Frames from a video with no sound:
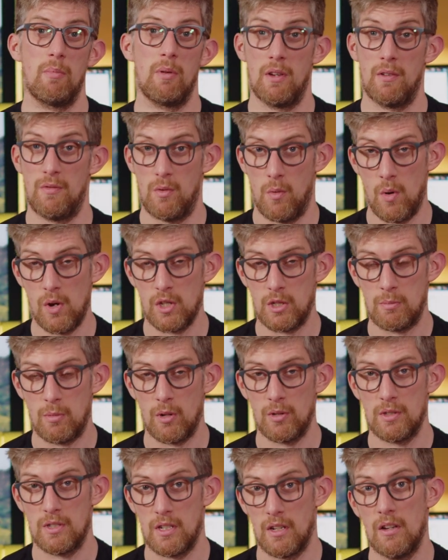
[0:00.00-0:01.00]
but if you want a
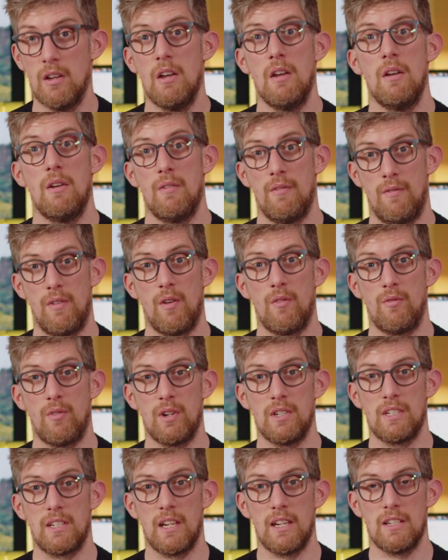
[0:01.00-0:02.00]
sponsor, feel
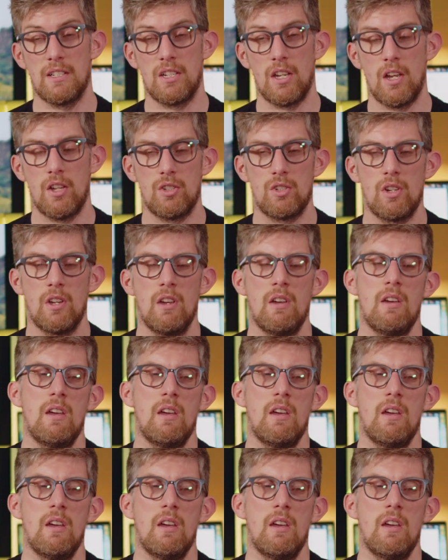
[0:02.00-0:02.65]
free to get in touch.